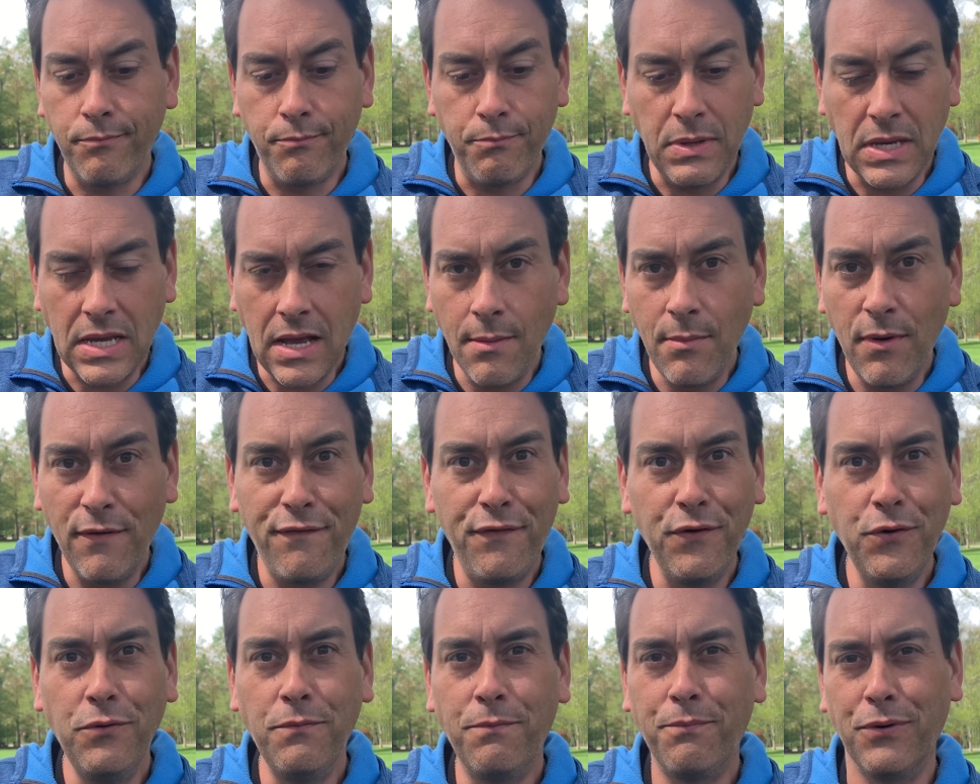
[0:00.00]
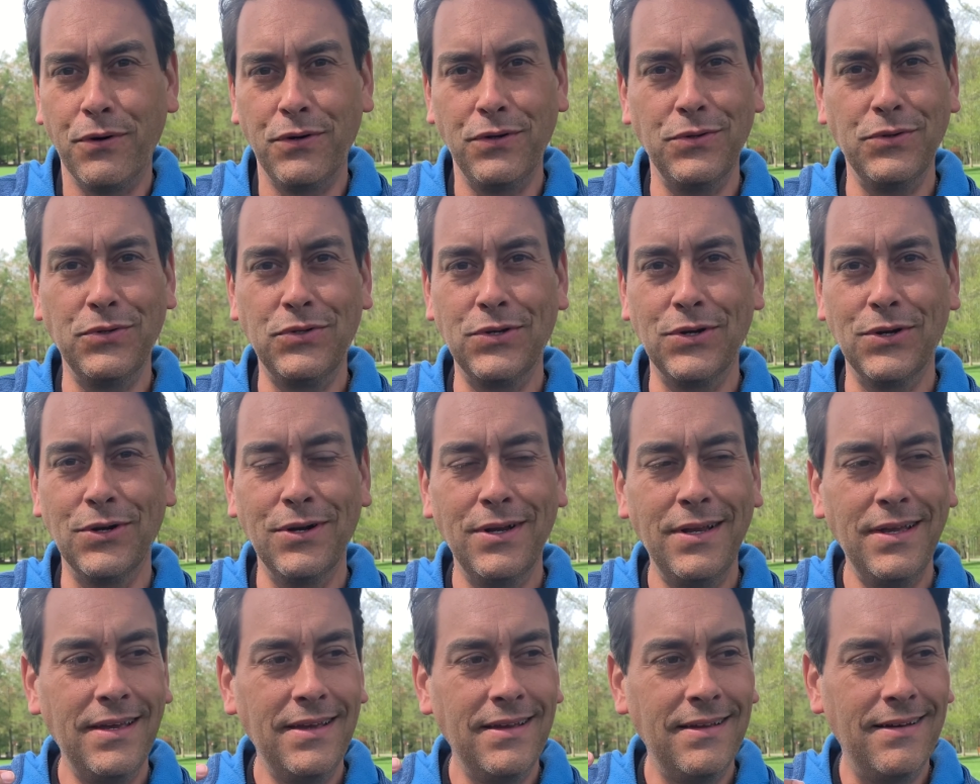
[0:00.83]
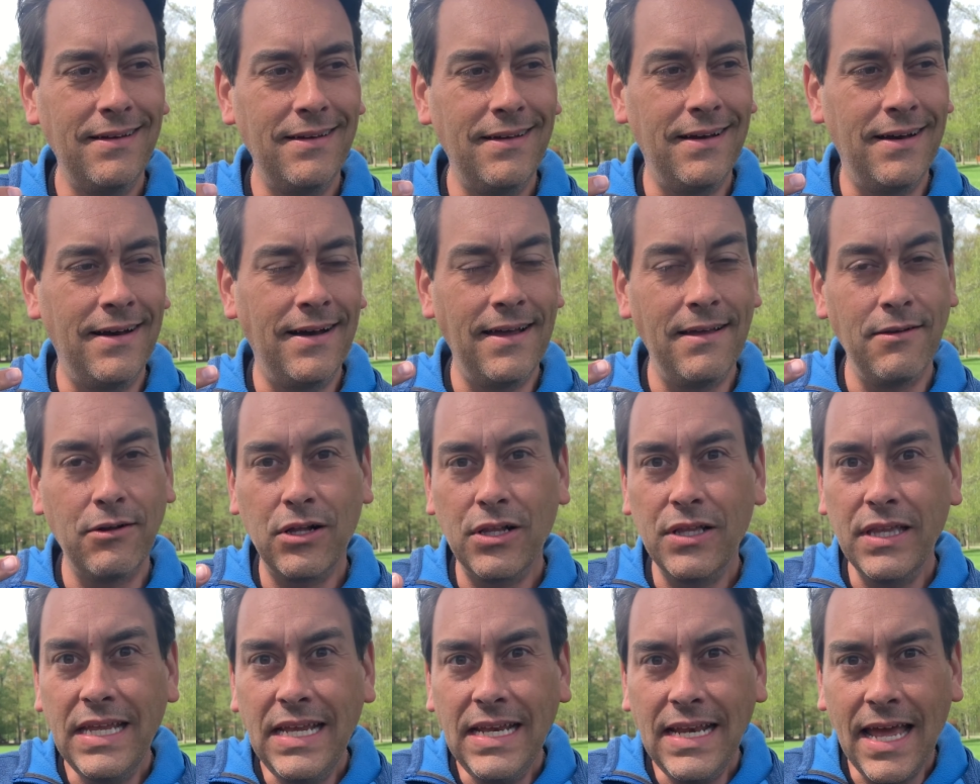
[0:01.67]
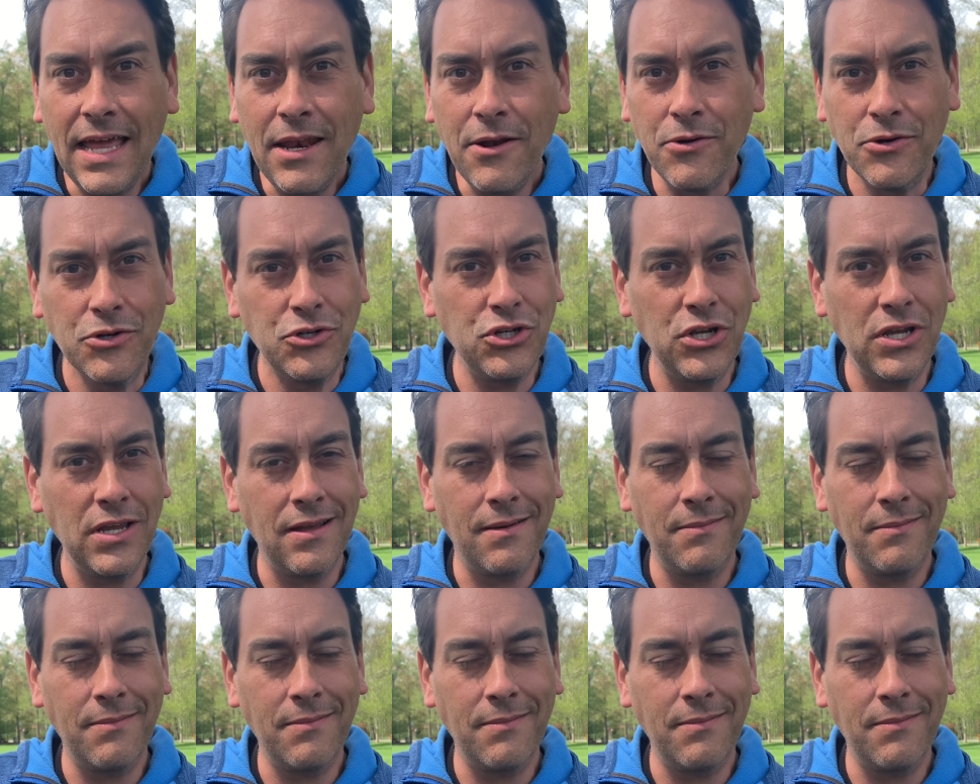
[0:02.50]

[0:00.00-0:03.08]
become a food producer, uh, clean energy.